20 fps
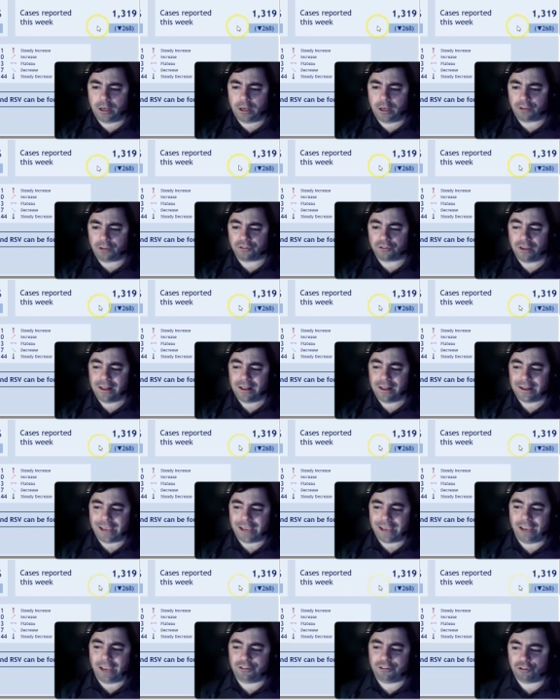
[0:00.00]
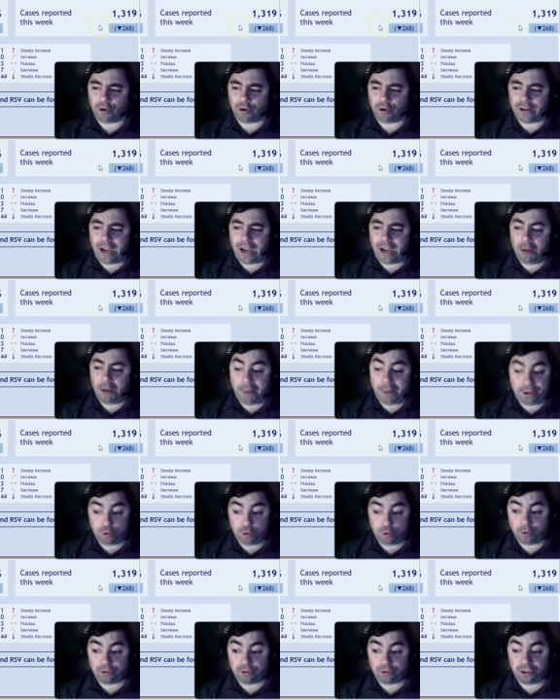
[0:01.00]
at this, cases are down by
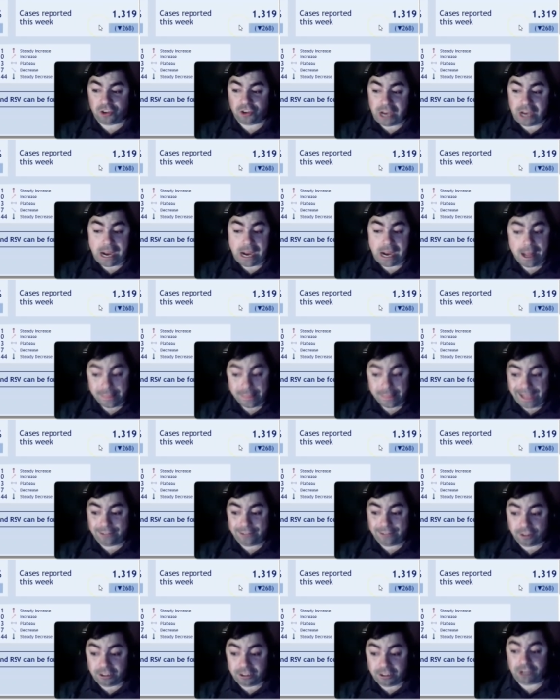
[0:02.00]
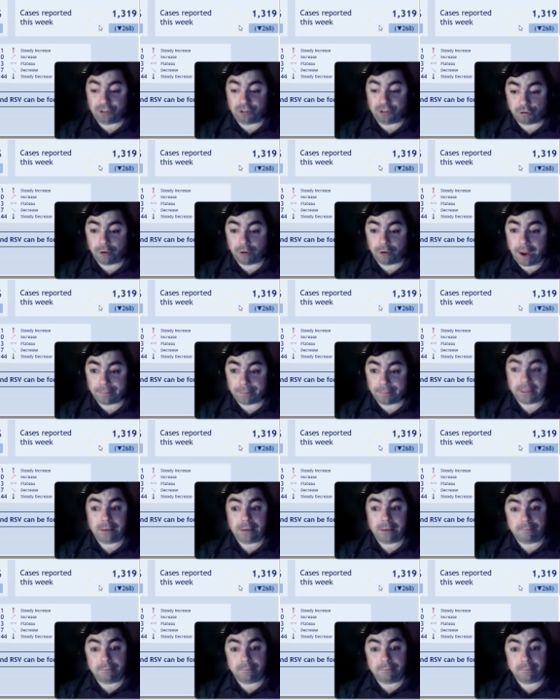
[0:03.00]
268. That's a decent drop.